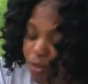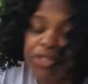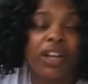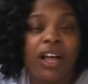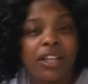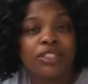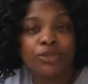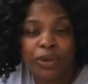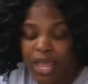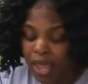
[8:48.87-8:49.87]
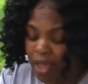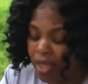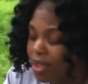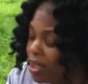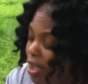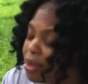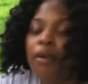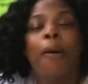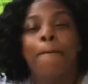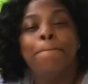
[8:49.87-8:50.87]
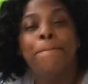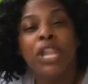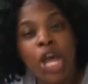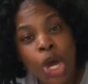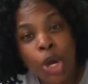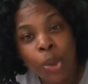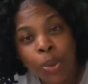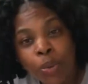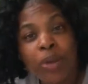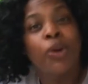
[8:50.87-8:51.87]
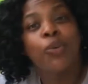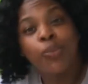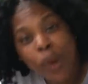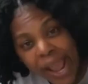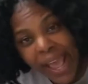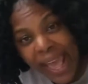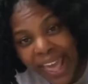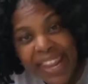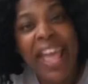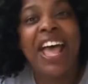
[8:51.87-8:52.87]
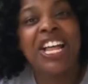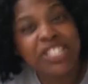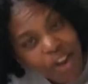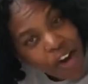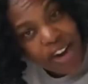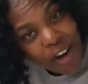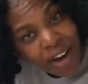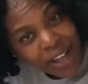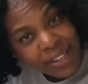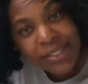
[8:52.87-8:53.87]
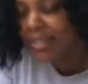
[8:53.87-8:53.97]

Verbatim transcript: the colors we had? It looked blue, it red, looked, and turquoise.